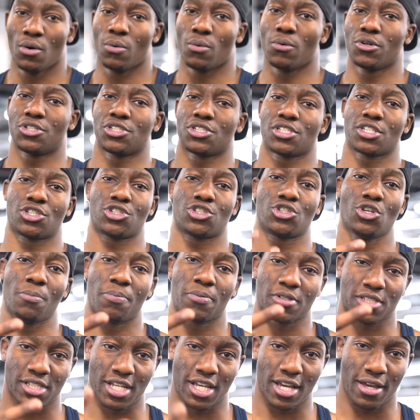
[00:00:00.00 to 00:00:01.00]
which is a
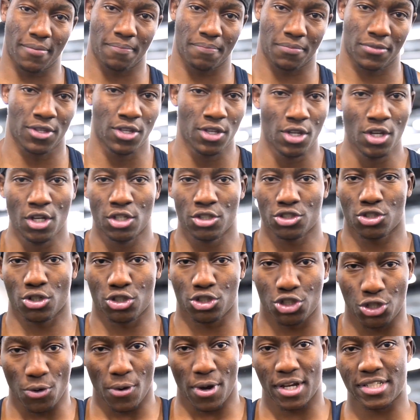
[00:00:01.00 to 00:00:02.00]
superset. So
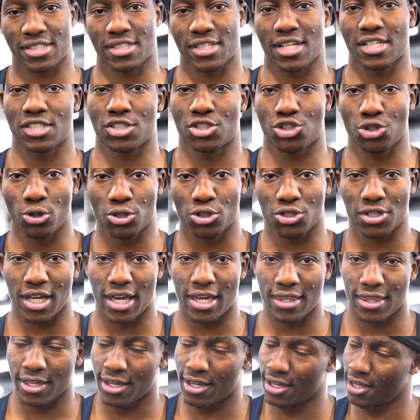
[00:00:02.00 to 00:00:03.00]
2 exercises joined
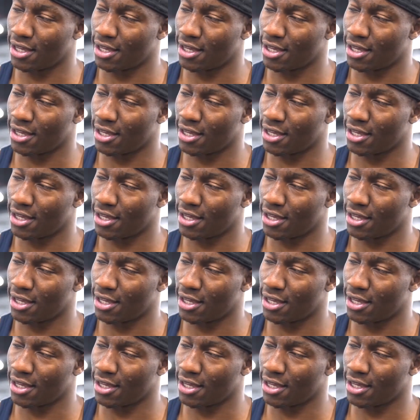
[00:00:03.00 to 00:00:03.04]
together,